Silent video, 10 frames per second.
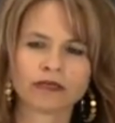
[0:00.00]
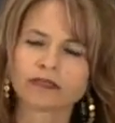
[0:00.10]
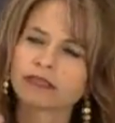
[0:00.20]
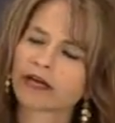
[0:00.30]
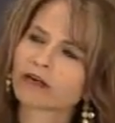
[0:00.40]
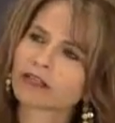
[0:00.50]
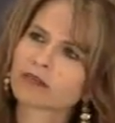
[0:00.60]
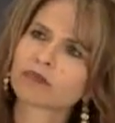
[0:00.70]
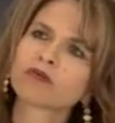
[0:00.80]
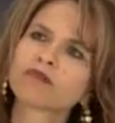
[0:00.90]
does their
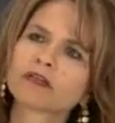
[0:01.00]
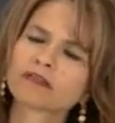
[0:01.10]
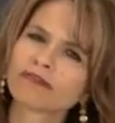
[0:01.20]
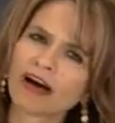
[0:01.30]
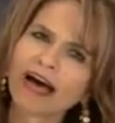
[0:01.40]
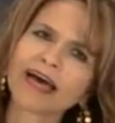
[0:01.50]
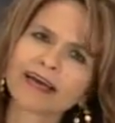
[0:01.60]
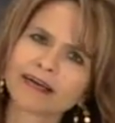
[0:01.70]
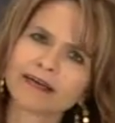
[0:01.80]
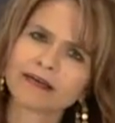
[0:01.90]
disapproval
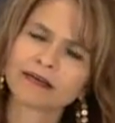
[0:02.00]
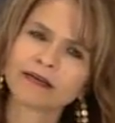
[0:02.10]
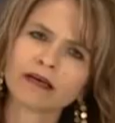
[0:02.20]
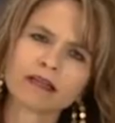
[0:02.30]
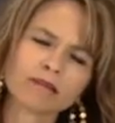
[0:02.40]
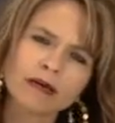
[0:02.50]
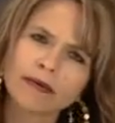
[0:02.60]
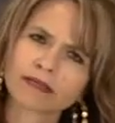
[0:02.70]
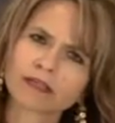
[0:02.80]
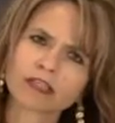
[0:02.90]
define that my
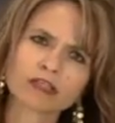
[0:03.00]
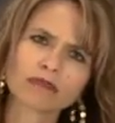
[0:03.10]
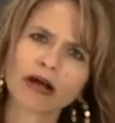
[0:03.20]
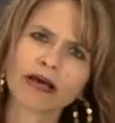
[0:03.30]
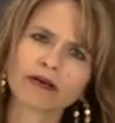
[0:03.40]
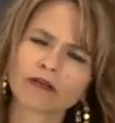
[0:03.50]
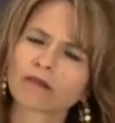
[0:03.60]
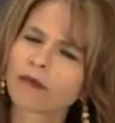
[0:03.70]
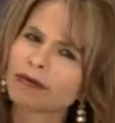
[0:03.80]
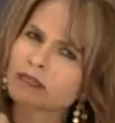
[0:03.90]
message isn't right, or
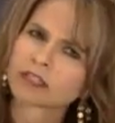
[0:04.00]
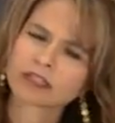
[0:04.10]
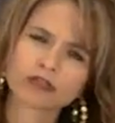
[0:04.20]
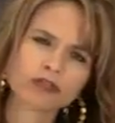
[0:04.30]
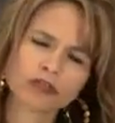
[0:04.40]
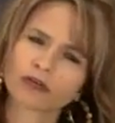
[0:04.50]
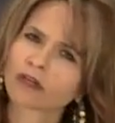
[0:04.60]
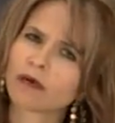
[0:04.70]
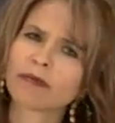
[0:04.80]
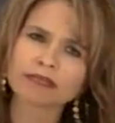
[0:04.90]
that my message isn't true, or
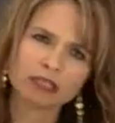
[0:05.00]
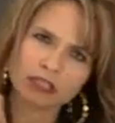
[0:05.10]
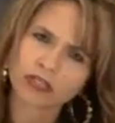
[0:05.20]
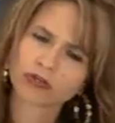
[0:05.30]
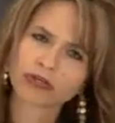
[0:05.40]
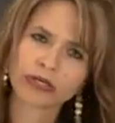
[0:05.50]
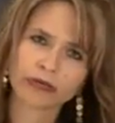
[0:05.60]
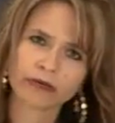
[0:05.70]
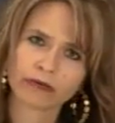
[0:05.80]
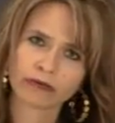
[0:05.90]
that my message isn't
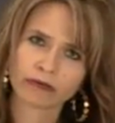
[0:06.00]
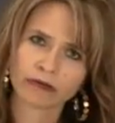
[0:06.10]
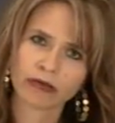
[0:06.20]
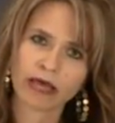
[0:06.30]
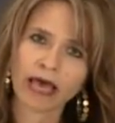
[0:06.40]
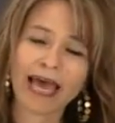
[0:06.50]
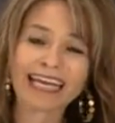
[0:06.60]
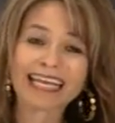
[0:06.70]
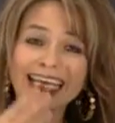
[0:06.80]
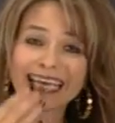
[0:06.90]
good?
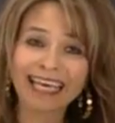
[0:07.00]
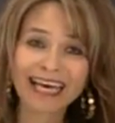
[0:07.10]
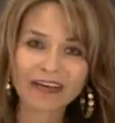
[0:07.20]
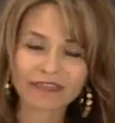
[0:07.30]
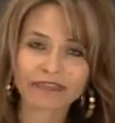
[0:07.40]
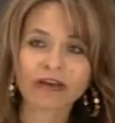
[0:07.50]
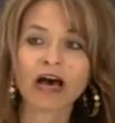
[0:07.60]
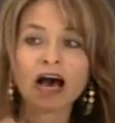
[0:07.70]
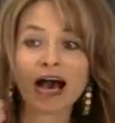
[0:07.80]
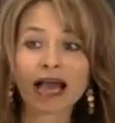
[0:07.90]
And if
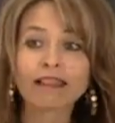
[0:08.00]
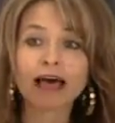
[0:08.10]
I